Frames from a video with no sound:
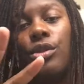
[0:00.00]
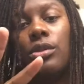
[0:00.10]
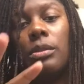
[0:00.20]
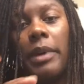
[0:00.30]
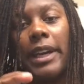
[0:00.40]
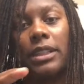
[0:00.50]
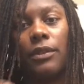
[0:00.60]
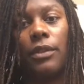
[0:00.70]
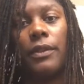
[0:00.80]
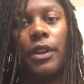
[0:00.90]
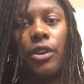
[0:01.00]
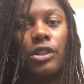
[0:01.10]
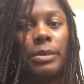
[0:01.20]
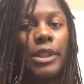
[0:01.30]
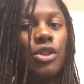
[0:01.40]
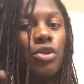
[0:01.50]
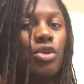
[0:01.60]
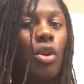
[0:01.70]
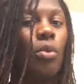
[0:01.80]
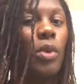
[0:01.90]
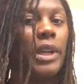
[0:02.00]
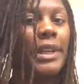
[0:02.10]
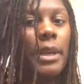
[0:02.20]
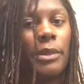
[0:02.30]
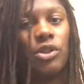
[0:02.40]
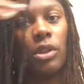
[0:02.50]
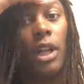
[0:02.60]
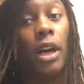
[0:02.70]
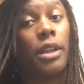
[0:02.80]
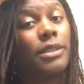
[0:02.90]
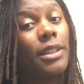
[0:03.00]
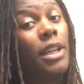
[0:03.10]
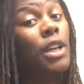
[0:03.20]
use the pads of your fingers because you don't want to damage your locks.